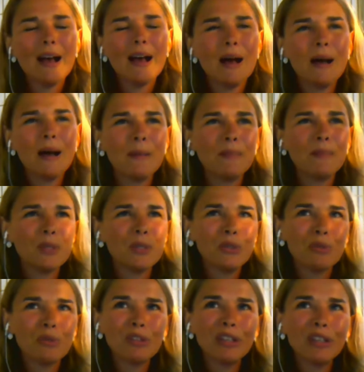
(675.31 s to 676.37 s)
Um, so it
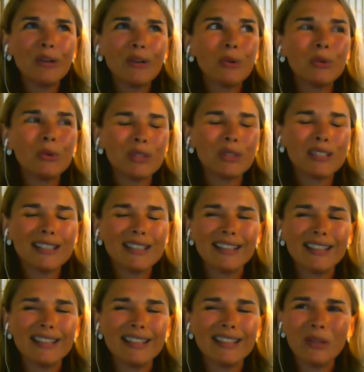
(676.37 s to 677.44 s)
was really cool to see
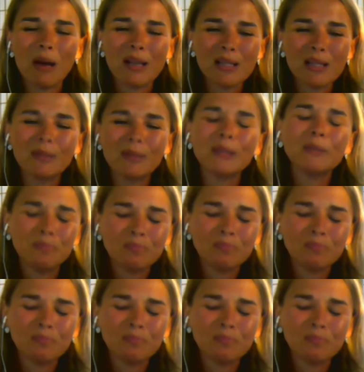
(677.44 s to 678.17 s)
that that was possible.